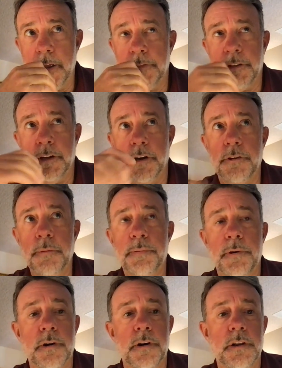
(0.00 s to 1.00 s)
The other
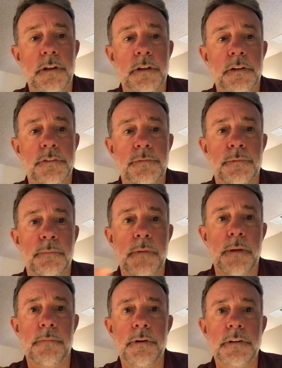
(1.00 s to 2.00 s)
part is
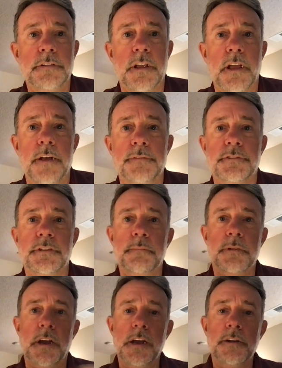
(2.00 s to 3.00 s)
remembering to have some
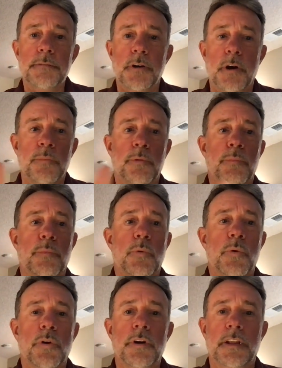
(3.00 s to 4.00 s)
kind of a
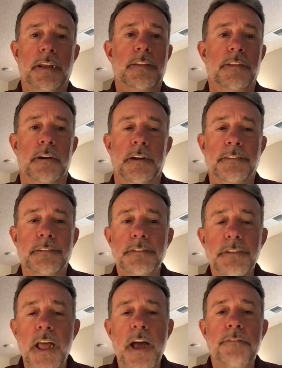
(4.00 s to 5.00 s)
reward in there. And it
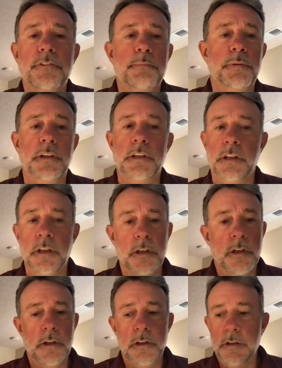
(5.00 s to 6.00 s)
doesn't have to be,
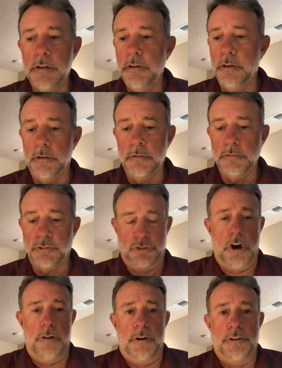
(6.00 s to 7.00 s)

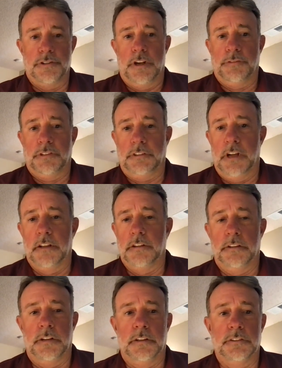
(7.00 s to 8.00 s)
starve ourselves to death
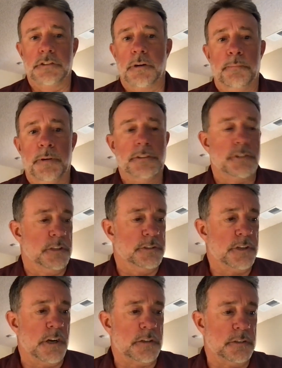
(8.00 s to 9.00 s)
and then let's go binge on
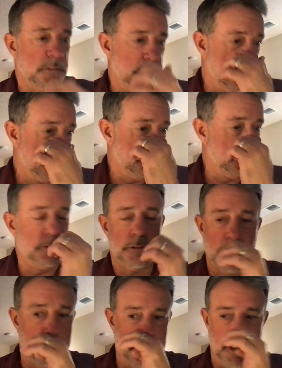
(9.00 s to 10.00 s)
chocolate,
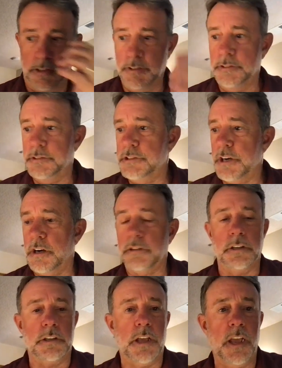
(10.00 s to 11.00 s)
triple layered
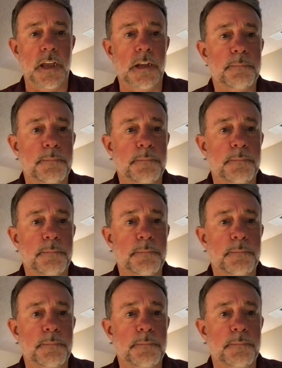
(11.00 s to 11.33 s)
chocolate cake.